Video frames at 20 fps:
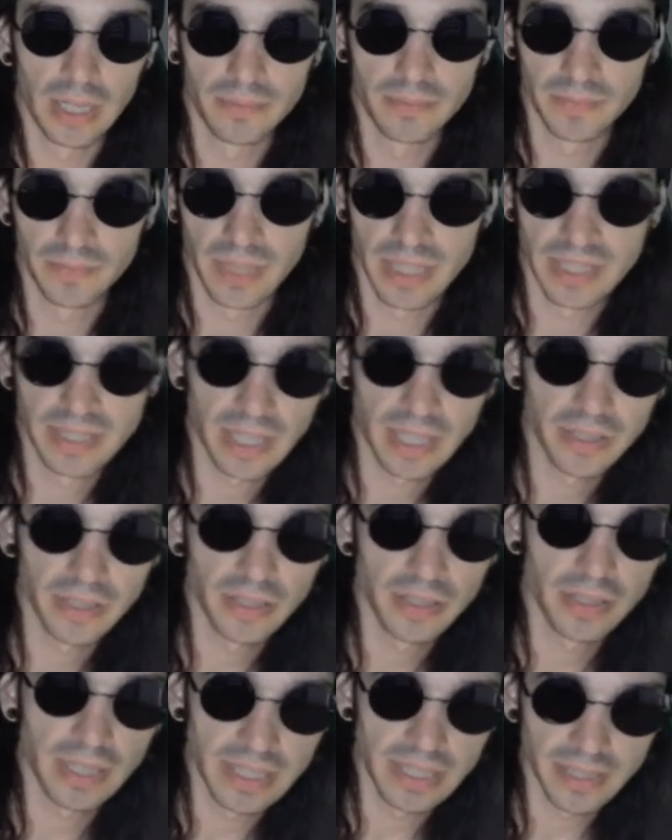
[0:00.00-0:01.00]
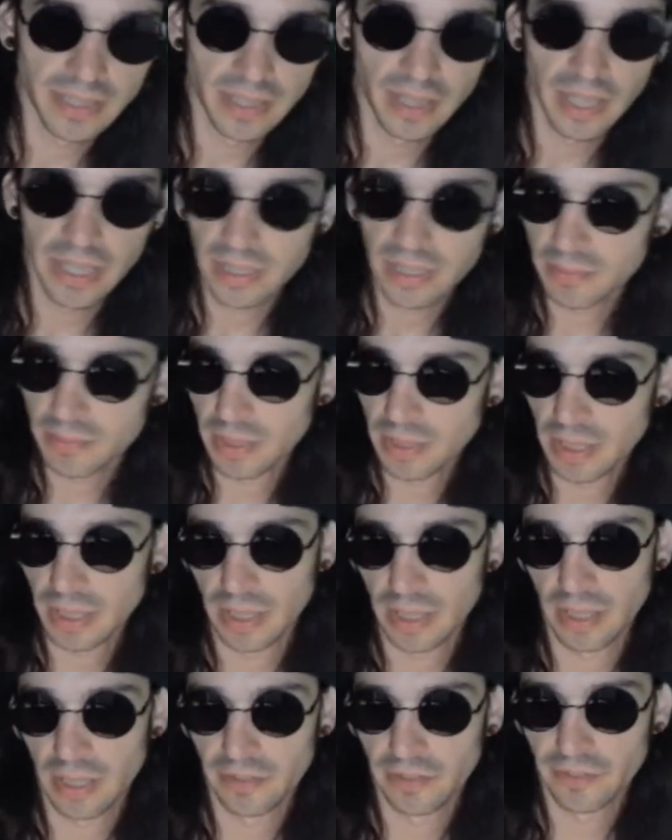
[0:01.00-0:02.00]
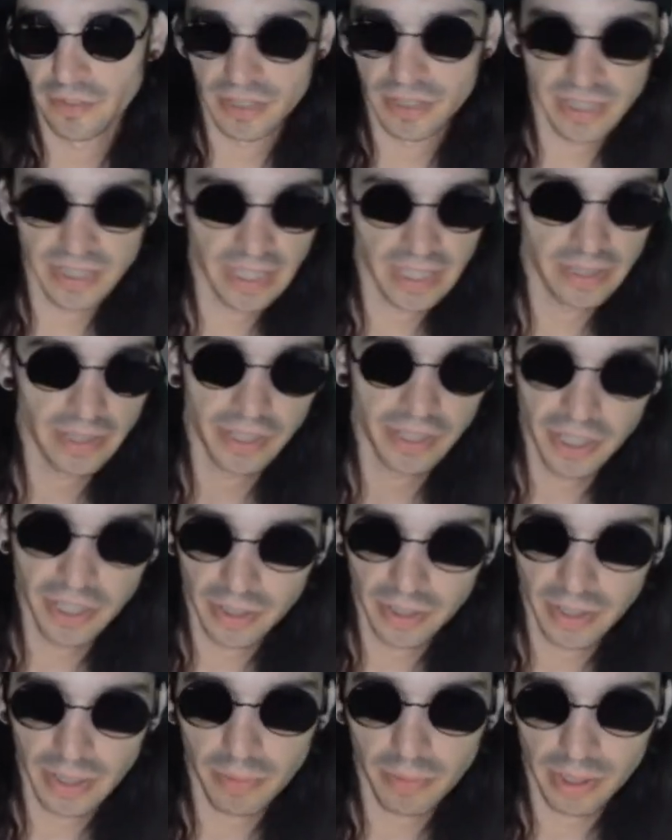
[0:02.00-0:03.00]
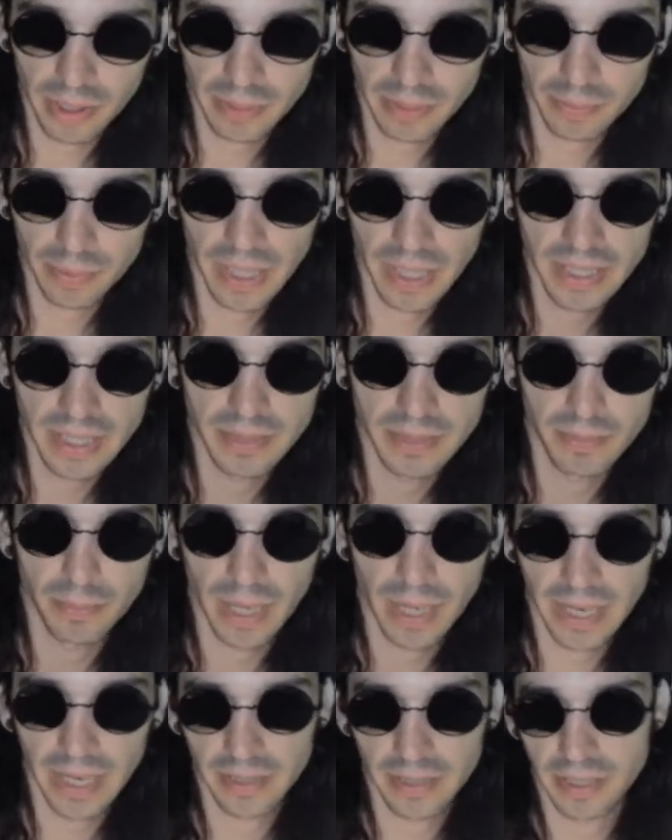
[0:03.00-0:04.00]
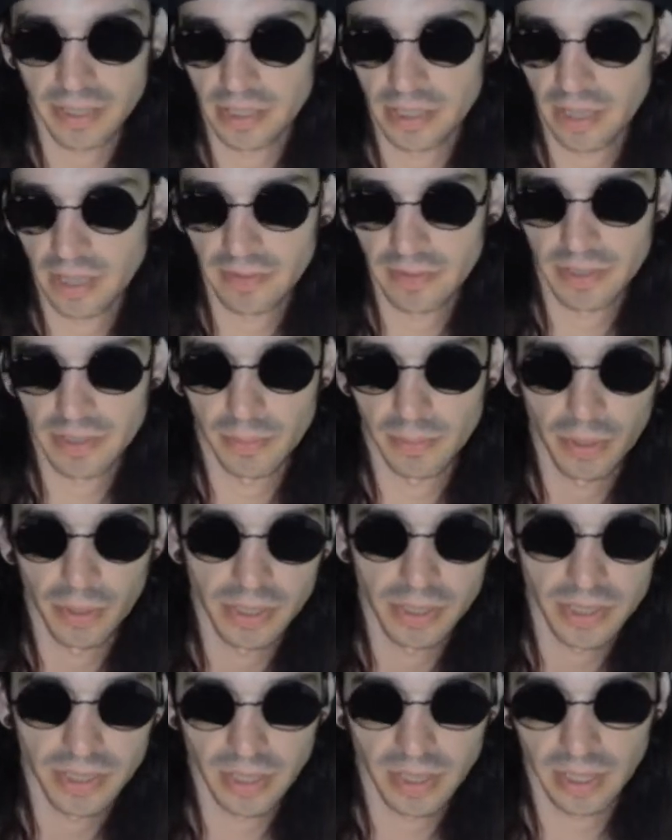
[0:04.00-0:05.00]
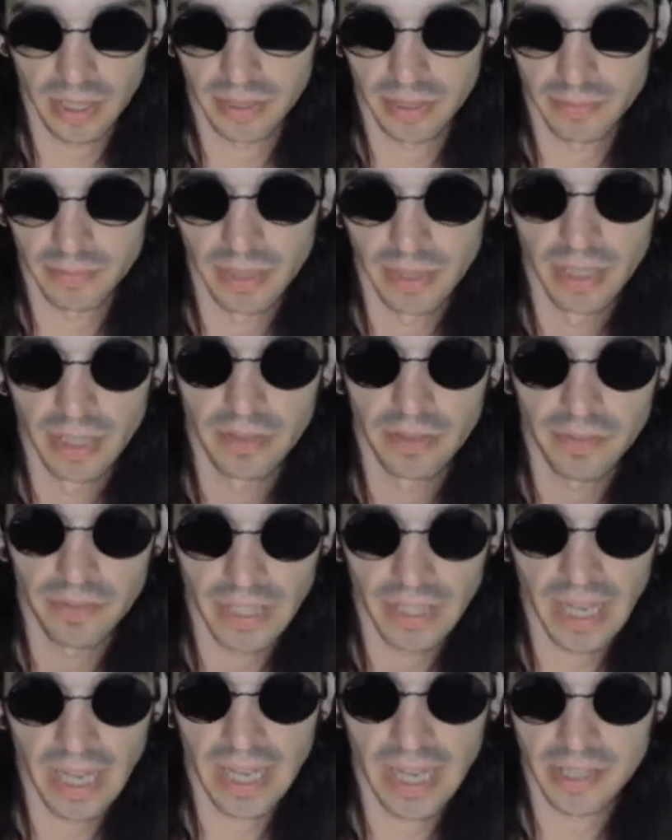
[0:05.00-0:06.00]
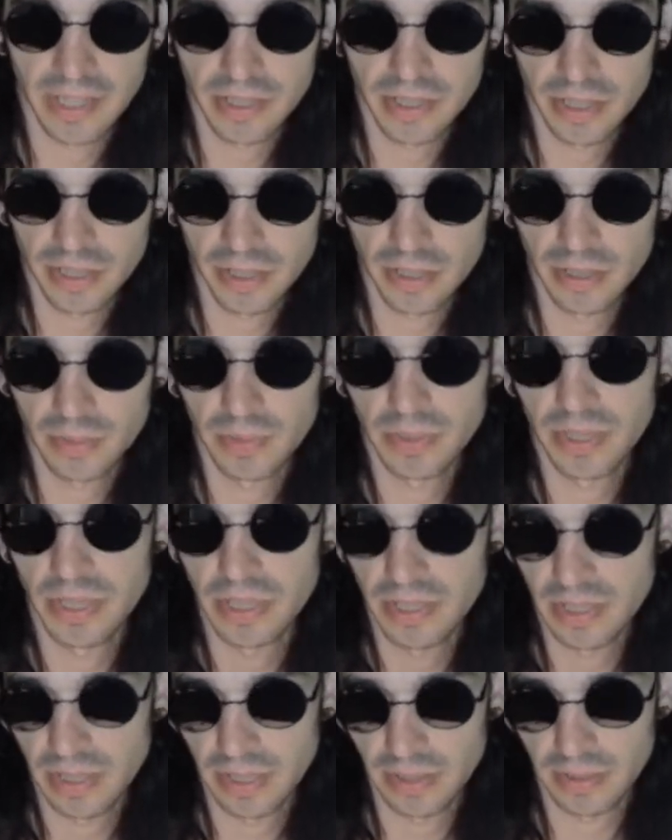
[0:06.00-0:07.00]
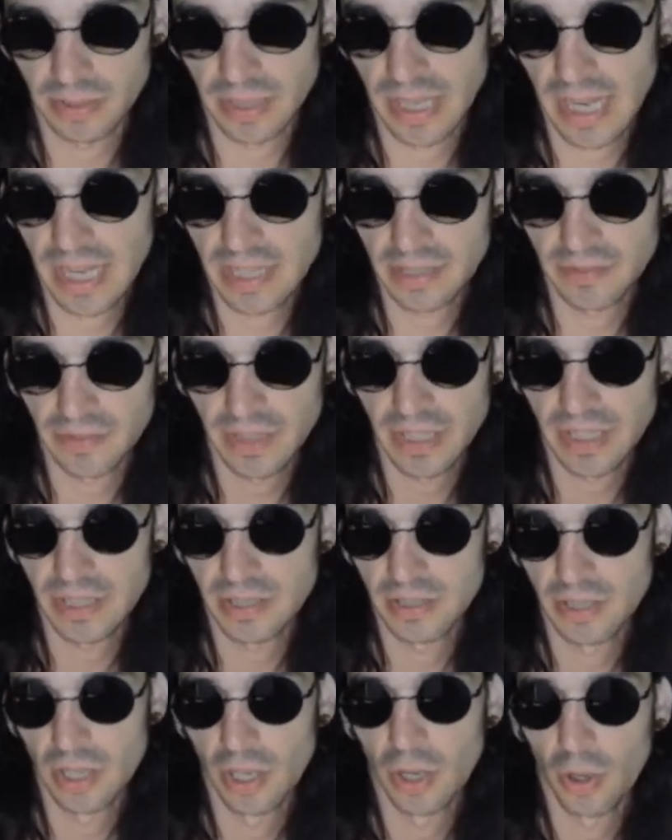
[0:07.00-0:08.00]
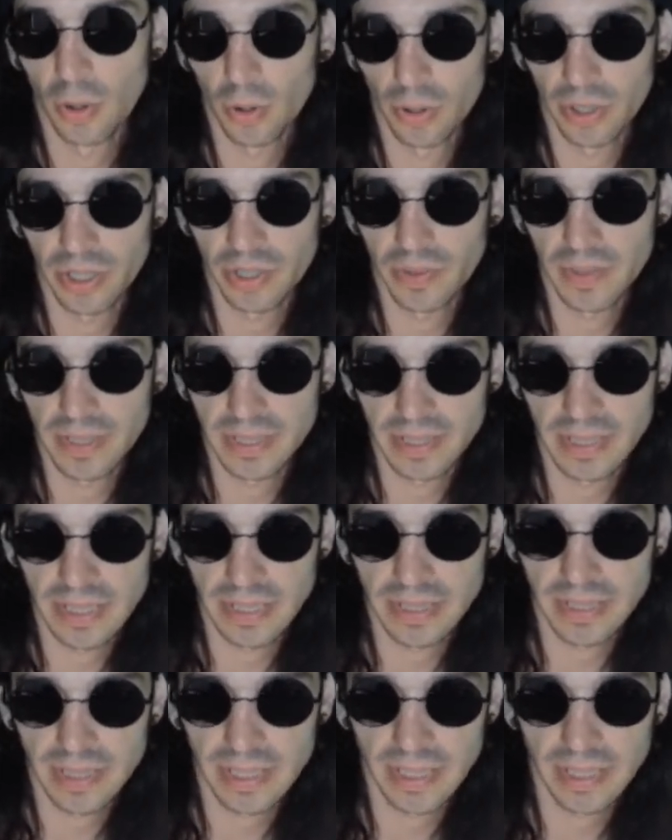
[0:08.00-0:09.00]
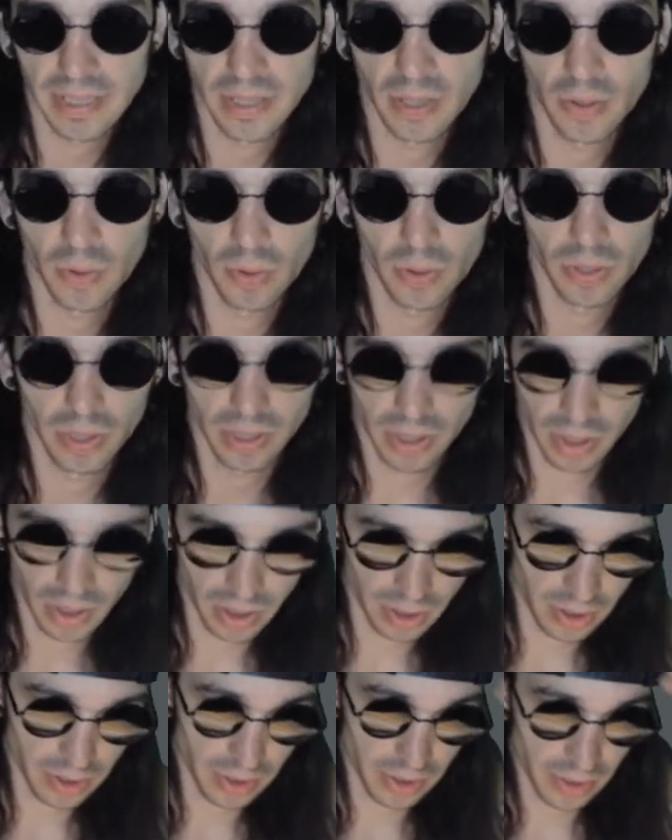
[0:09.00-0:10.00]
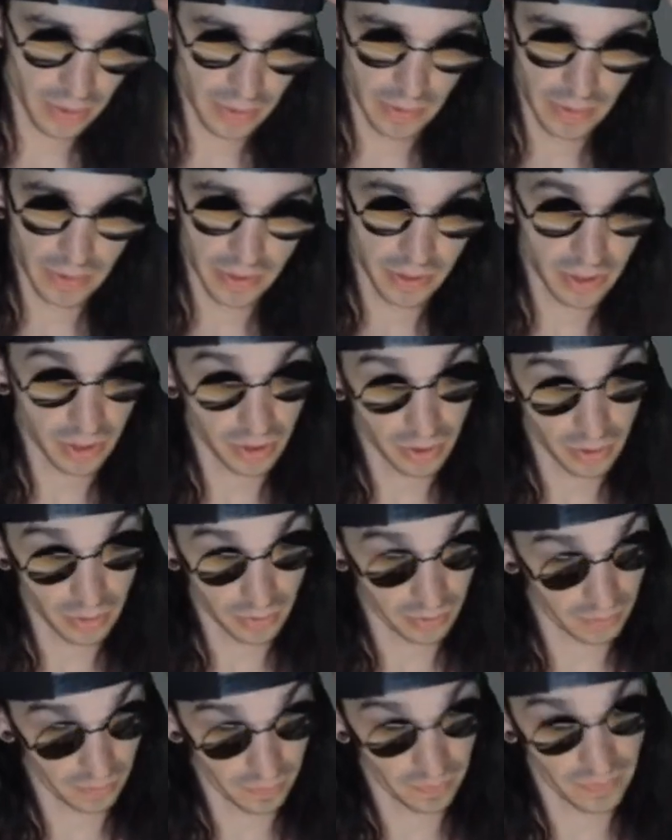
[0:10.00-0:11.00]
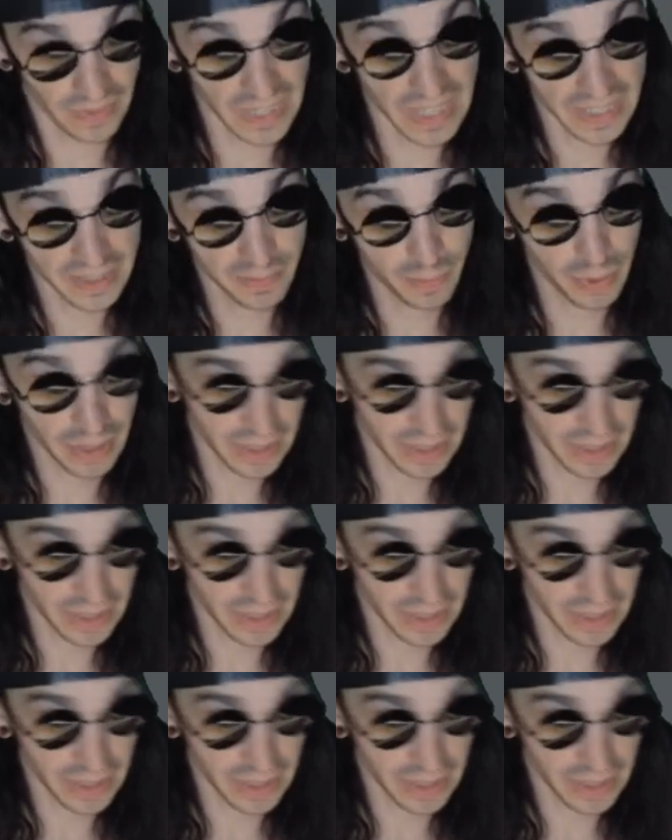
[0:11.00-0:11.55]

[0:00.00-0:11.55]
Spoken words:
seller lists an item for sale on Curate Marketplace. Buyer discovers and purchases item via Xcure, which is 0 gas fees, or USDC or card. So that's pretty